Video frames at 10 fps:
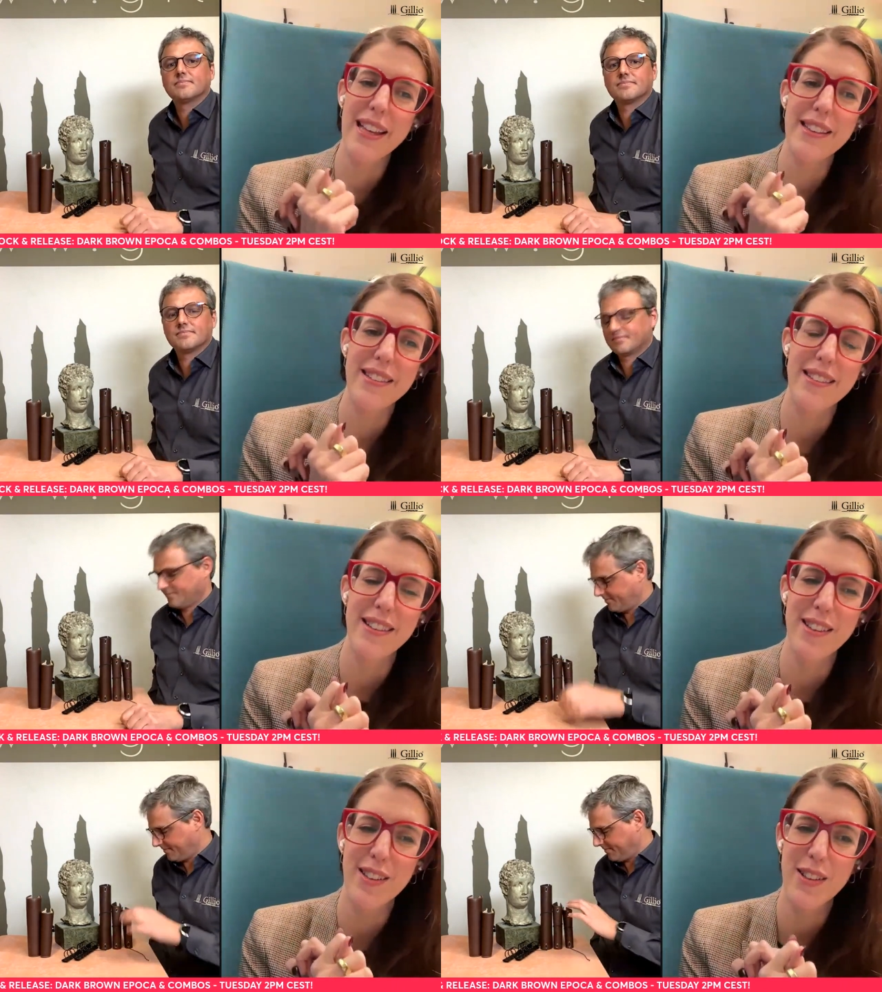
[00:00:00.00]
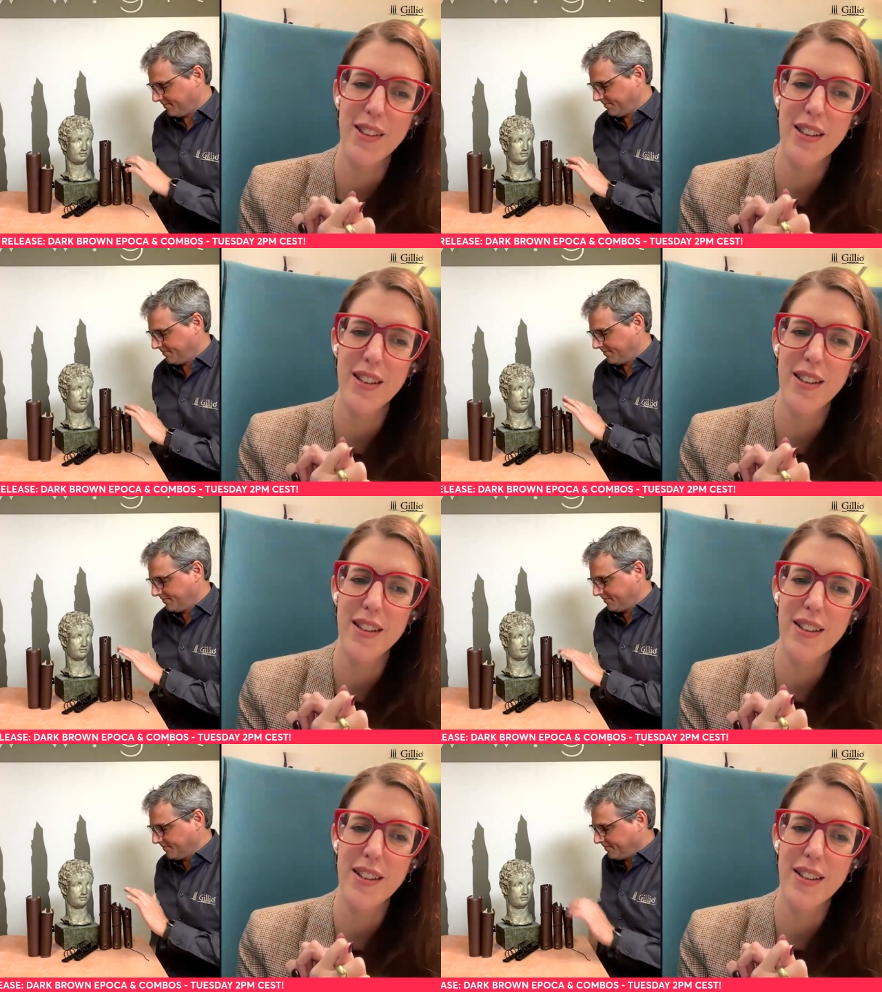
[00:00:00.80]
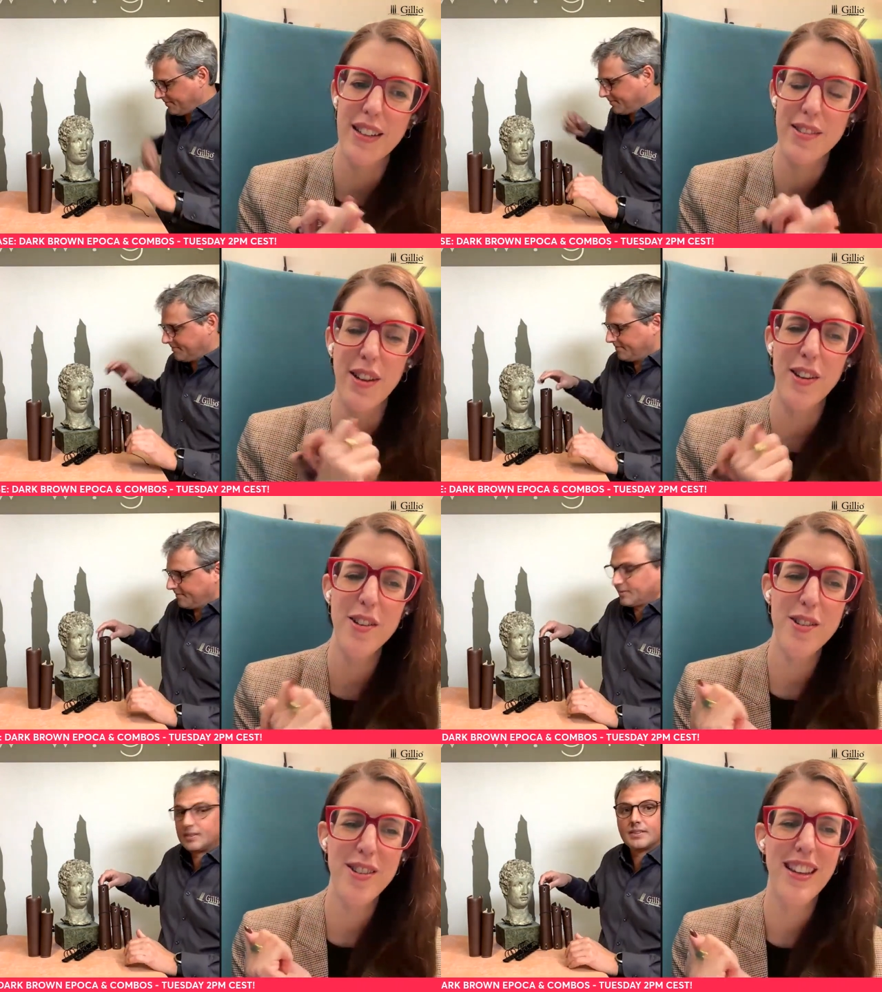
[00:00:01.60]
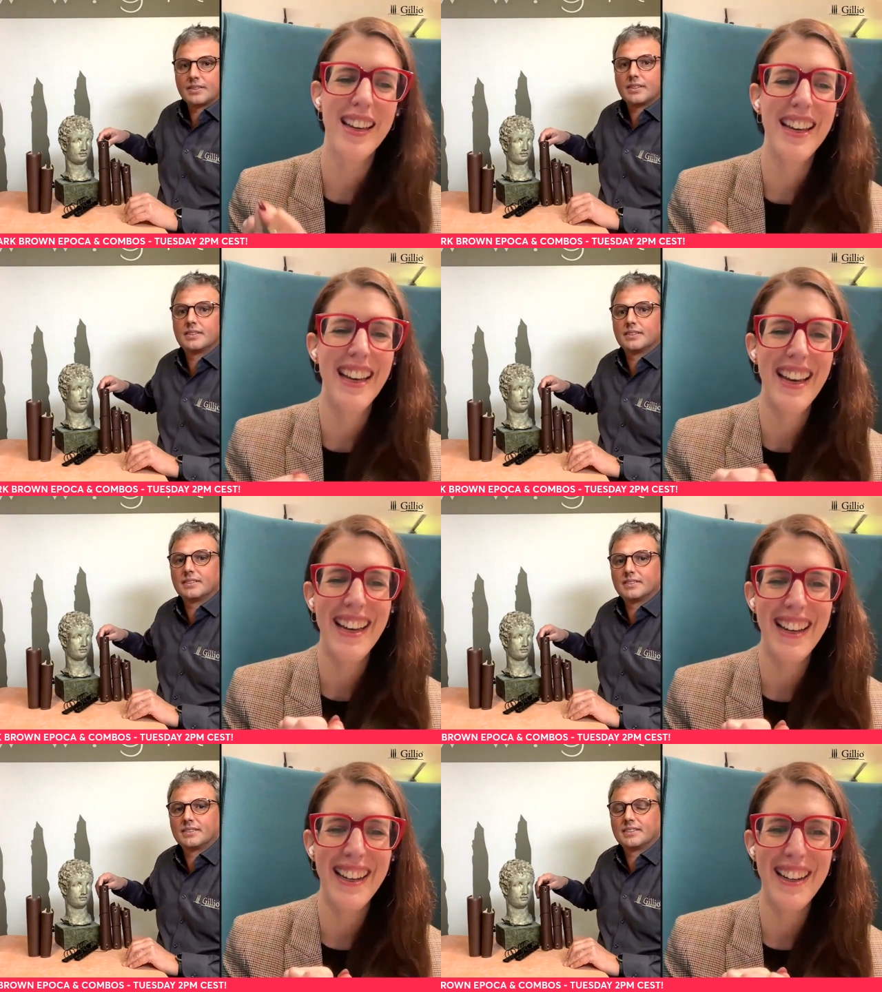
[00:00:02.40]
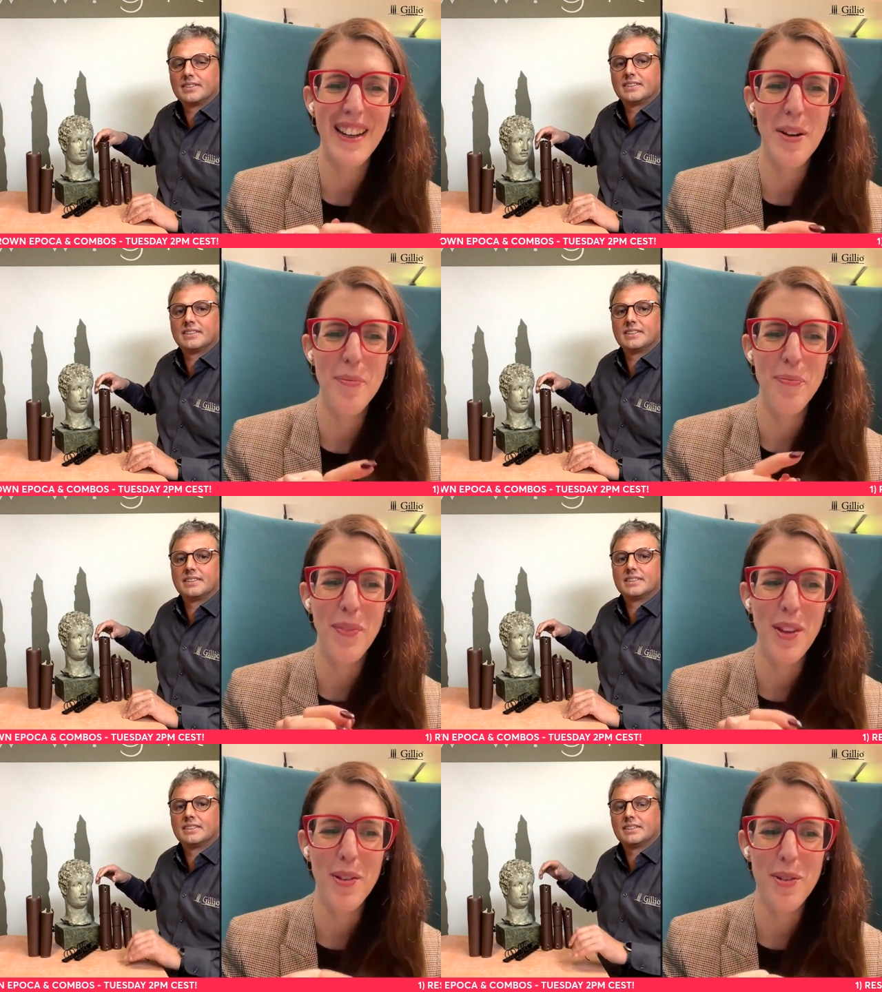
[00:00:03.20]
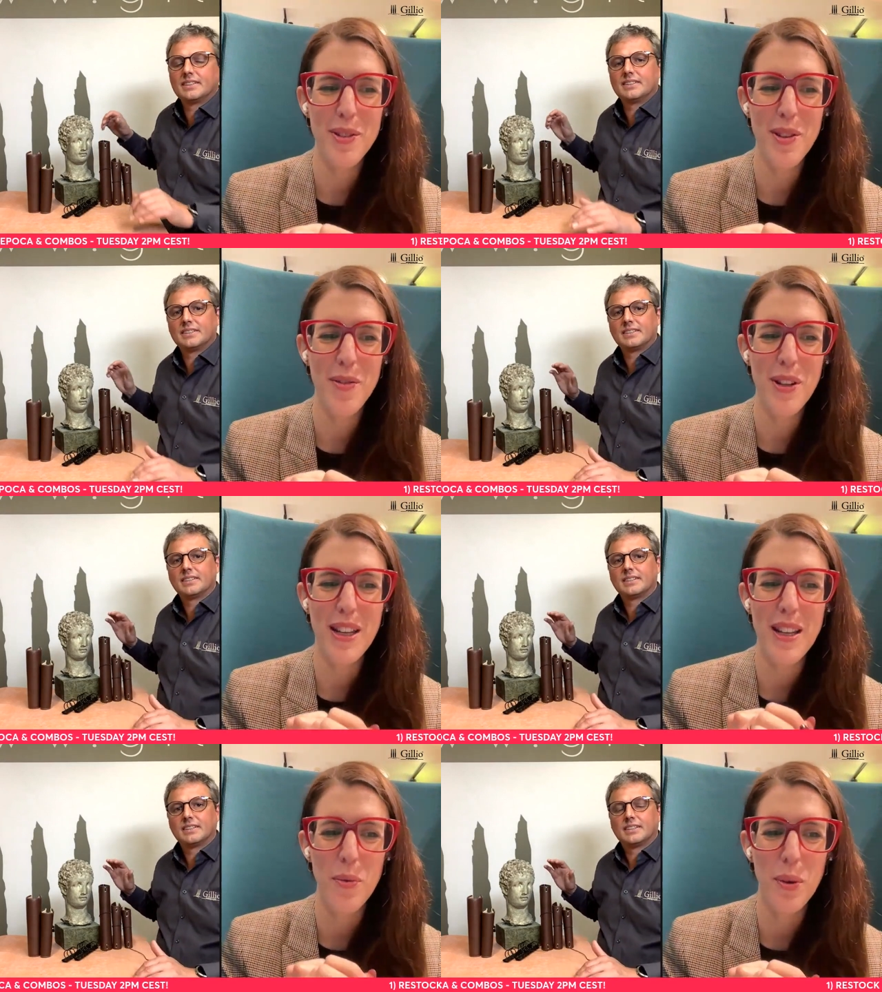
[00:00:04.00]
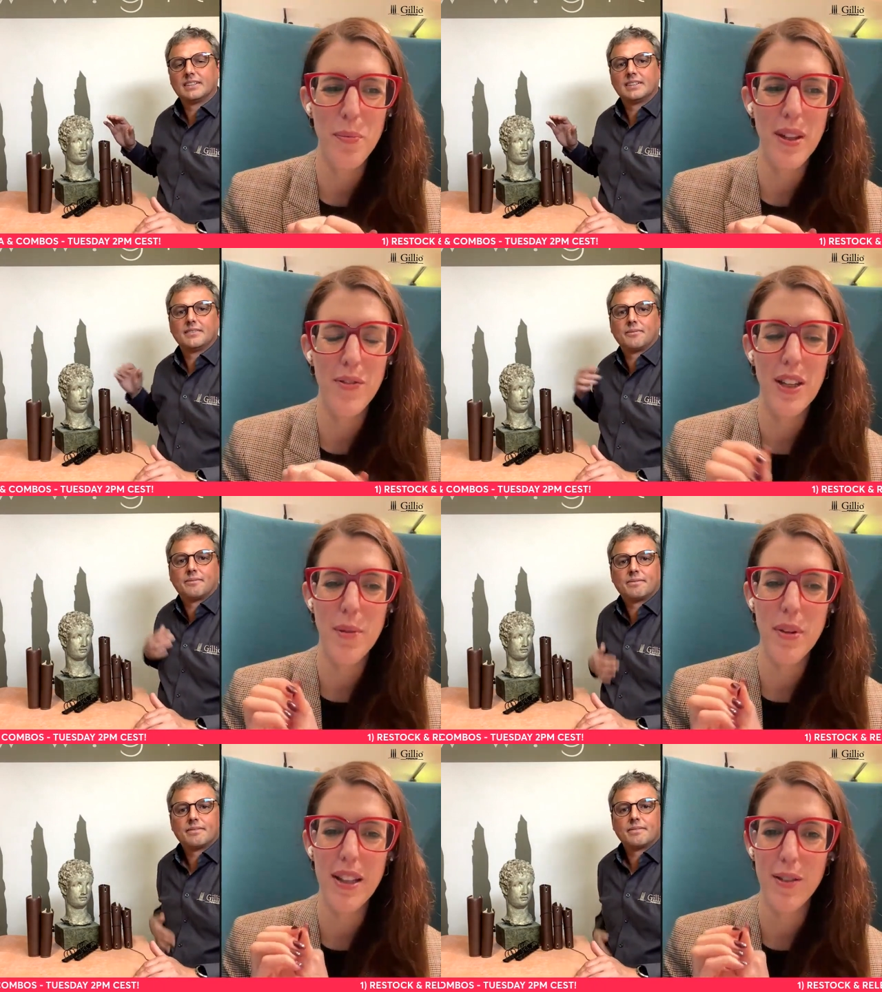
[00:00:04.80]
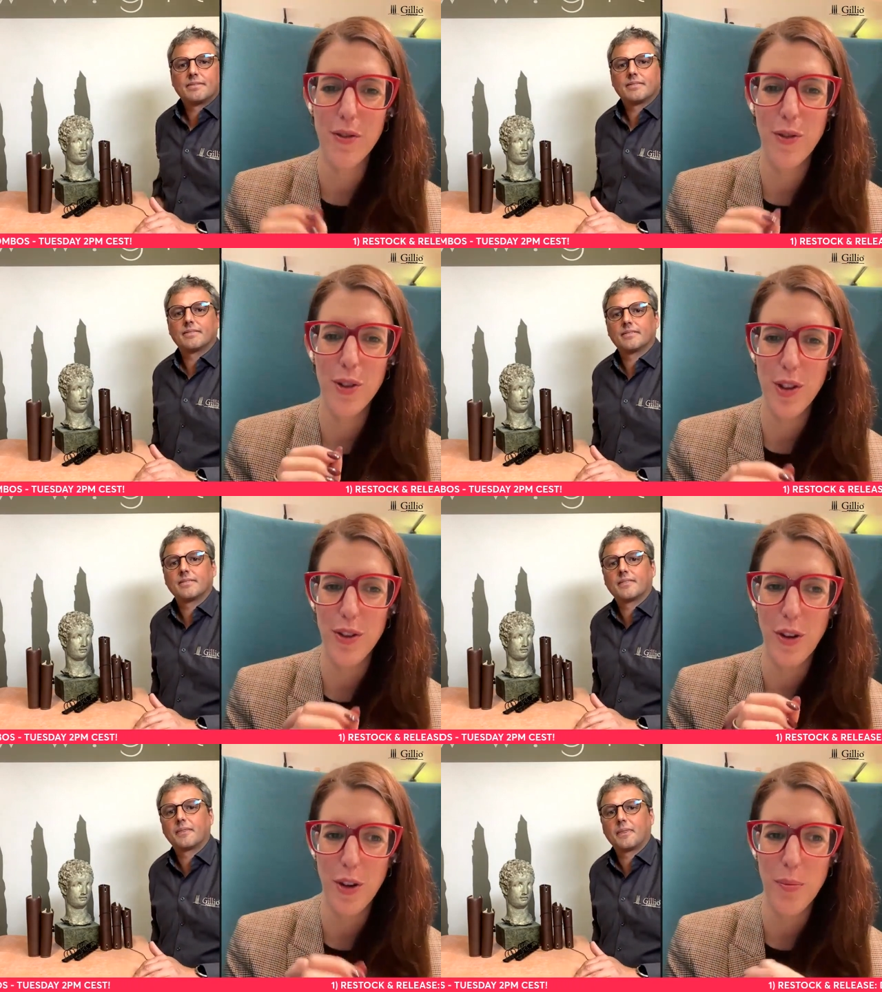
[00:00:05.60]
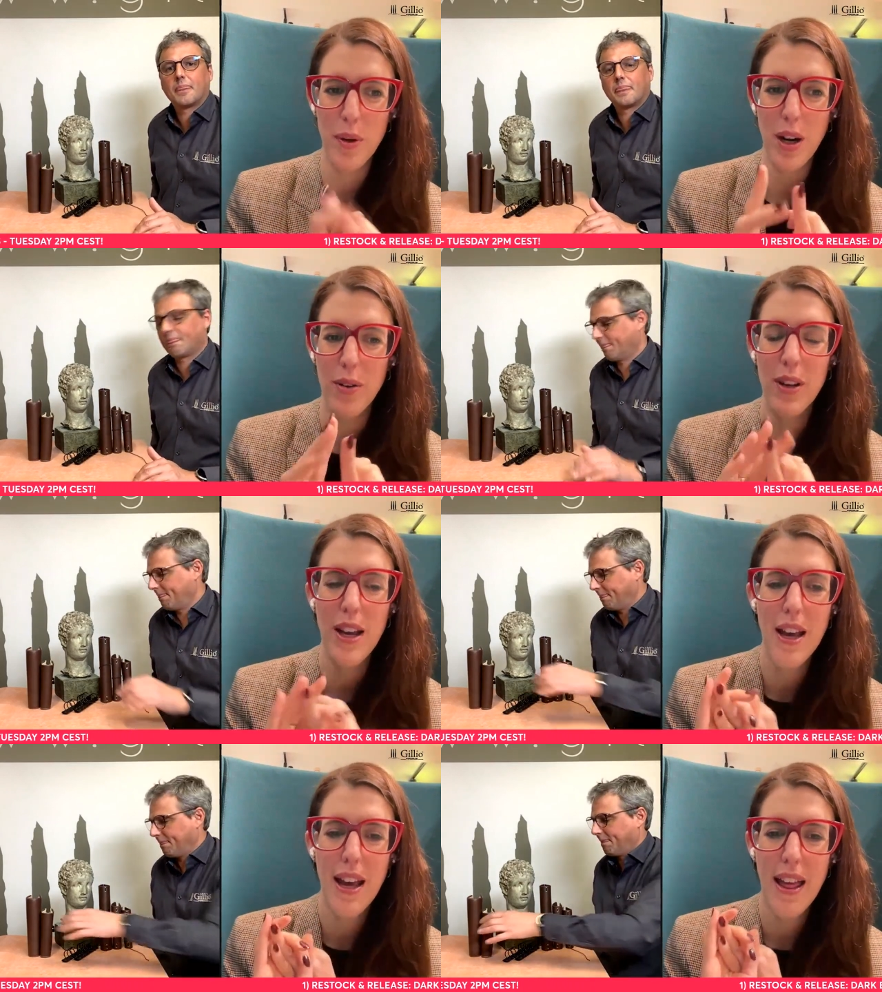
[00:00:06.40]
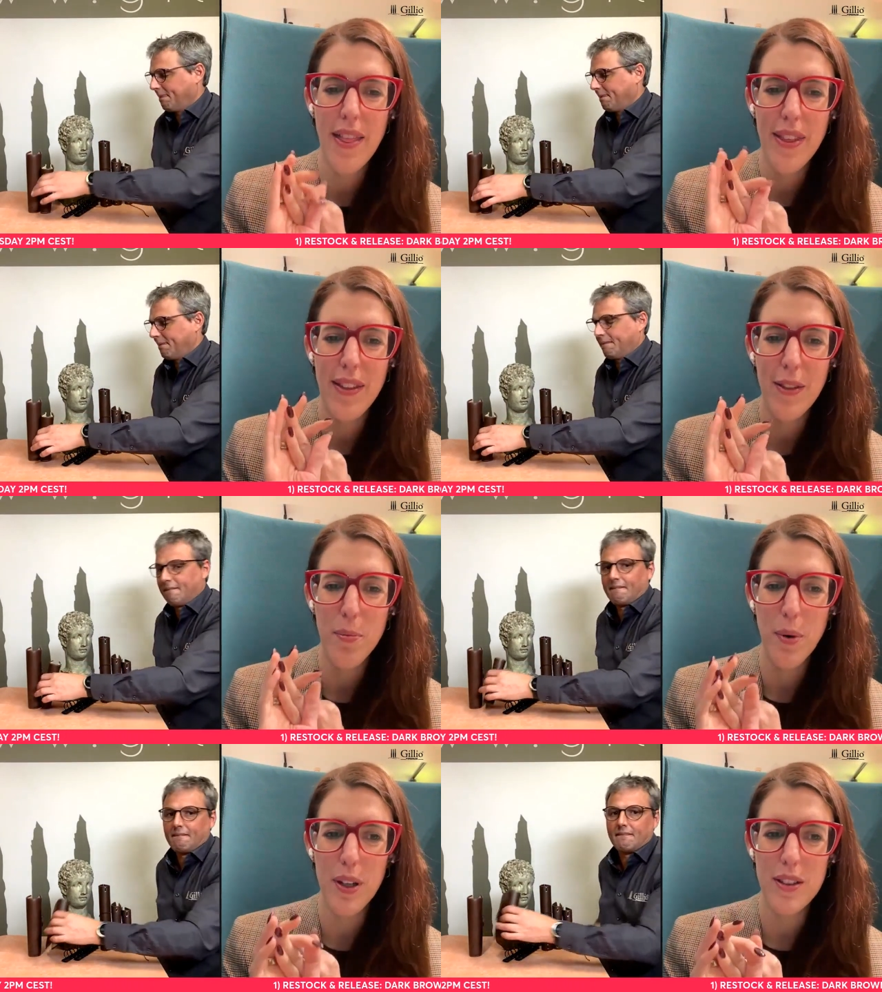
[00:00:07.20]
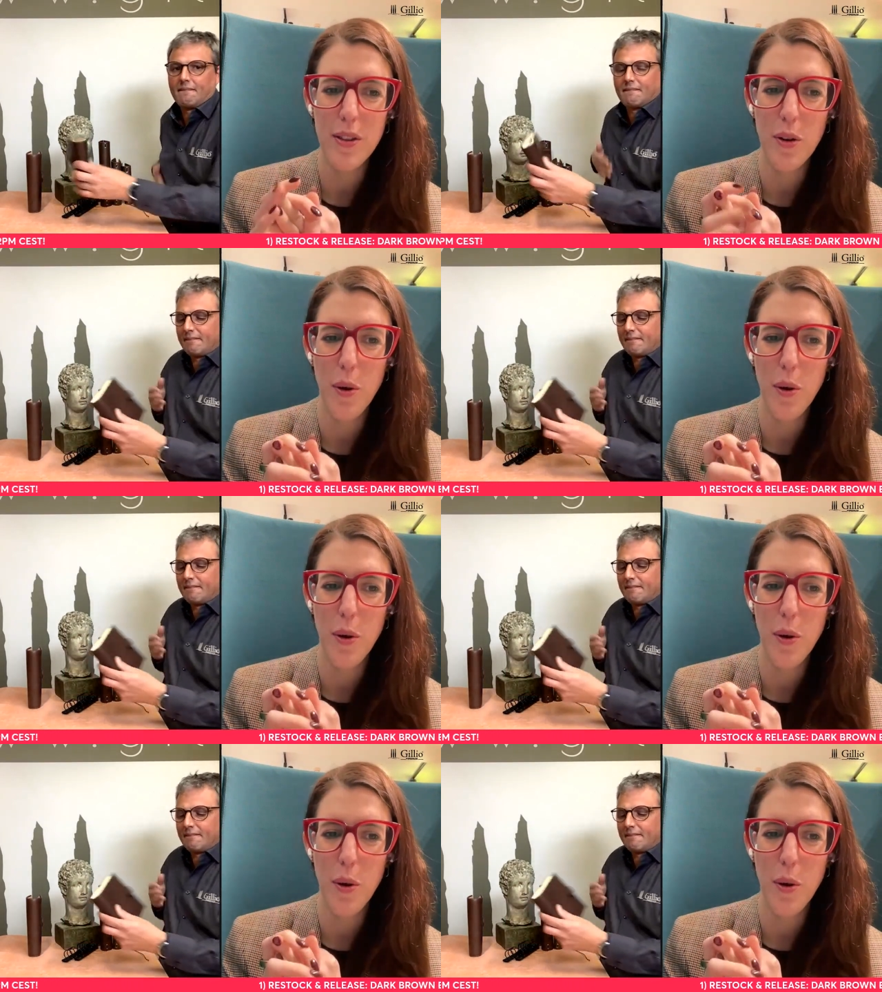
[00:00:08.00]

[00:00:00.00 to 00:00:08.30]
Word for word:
Speaker 1: and the uh, extra large, um, those three will be available in the full dark brown. And then the Pocket